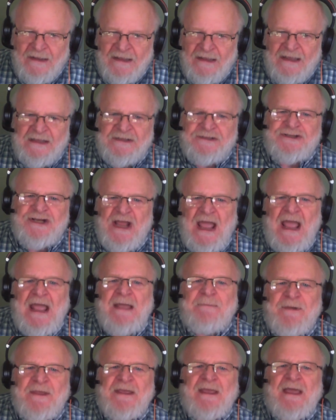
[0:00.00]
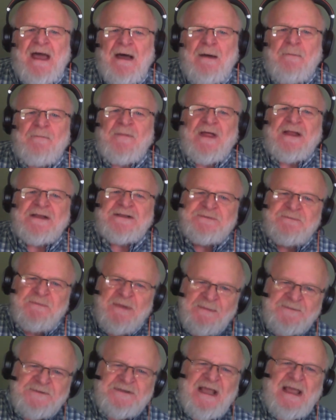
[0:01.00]
each APM, that's
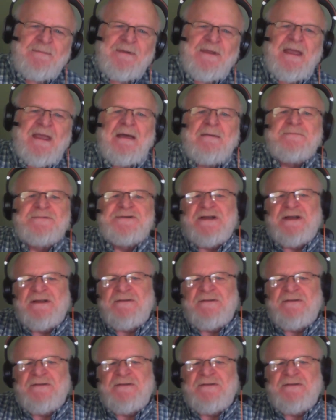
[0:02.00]
MIPS APMs